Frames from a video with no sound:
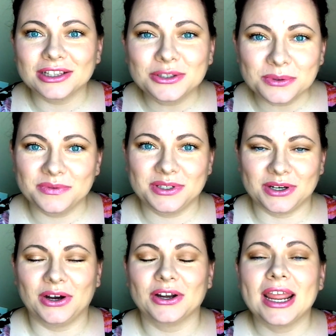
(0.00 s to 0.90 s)
Louis
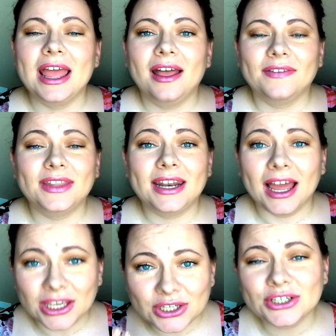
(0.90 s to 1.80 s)
Vuitton that
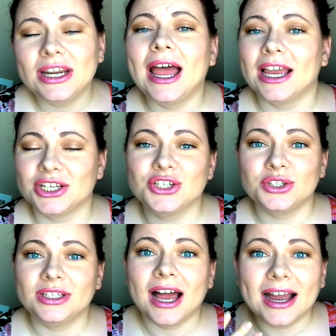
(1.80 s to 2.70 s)
I could
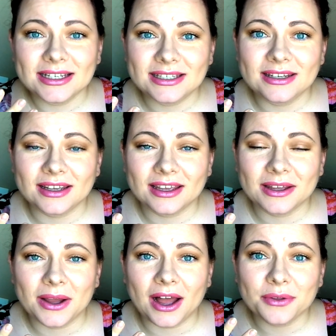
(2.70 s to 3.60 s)
actually
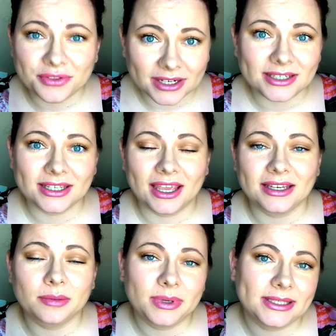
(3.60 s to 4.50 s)
uh,
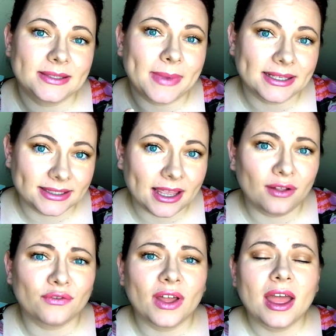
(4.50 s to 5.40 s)
authenticate the pieces
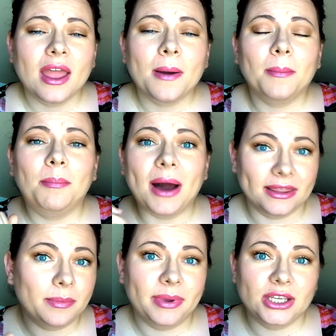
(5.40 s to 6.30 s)
myself by
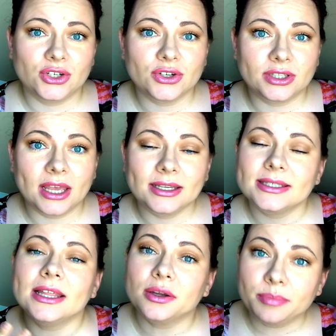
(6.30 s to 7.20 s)
the pictures that the
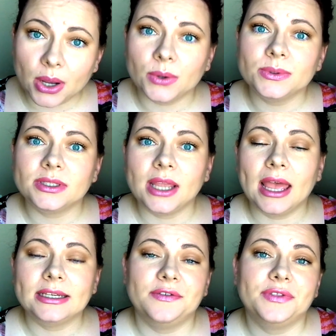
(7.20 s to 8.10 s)
seller posts
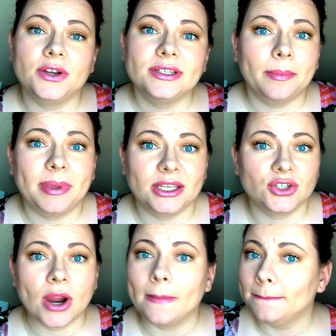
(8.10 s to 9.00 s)
and if there is a
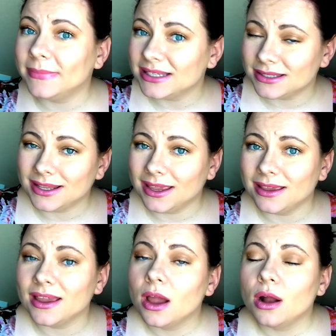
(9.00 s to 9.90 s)
picture I'm
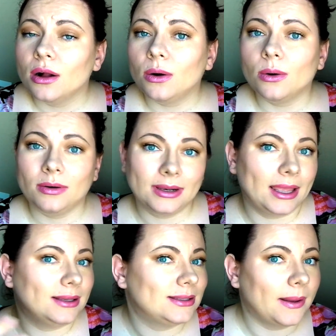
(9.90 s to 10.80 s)
missing or
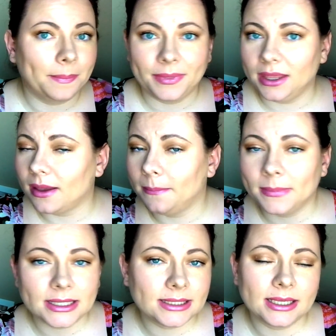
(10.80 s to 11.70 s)
like something I'm
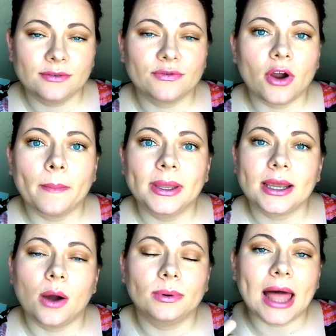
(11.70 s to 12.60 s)
missing from
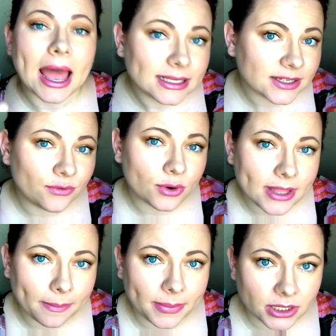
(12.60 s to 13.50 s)
it I will ask for
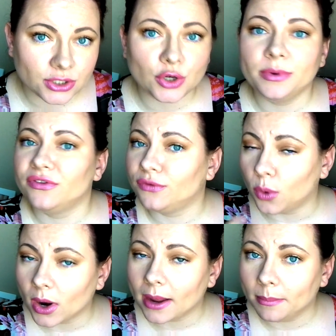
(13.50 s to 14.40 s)
that picture
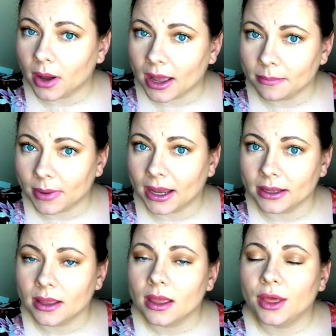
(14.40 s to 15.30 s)
before I, bu I
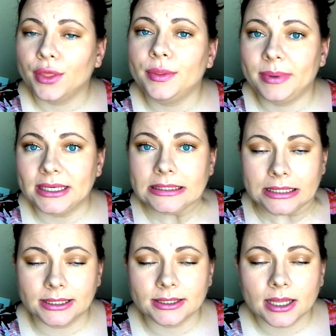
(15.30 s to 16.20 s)
buy the
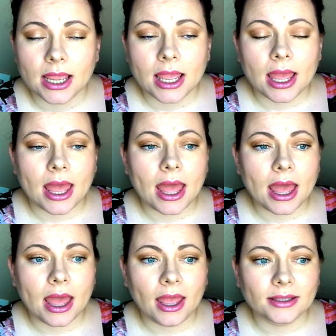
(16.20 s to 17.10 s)
pieces
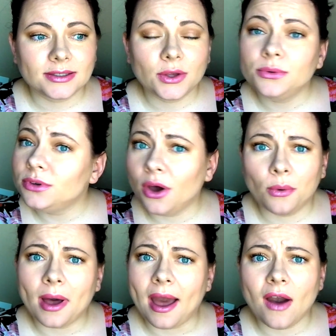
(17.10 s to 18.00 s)
uh, so
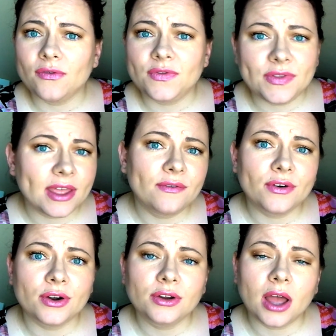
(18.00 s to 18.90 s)
no I have
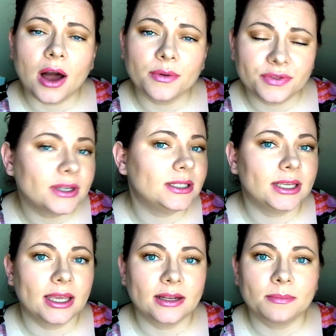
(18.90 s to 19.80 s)
never
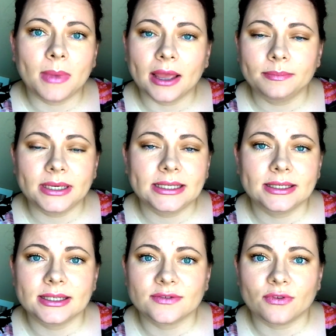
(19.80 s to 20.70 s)
authenticated my
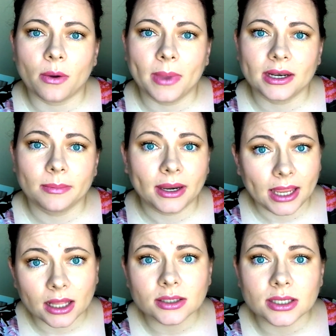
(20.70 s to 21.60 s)
pieces from
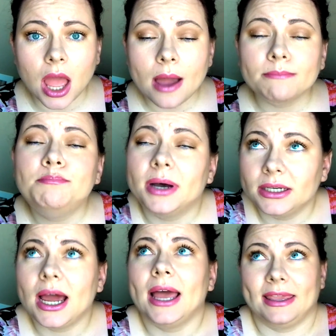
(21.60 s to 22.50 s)
anybody else
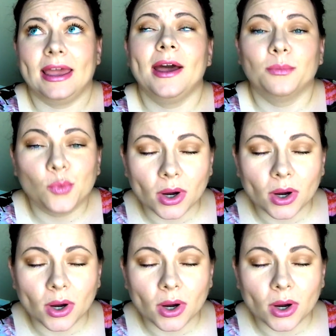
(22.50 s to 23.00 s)
but I am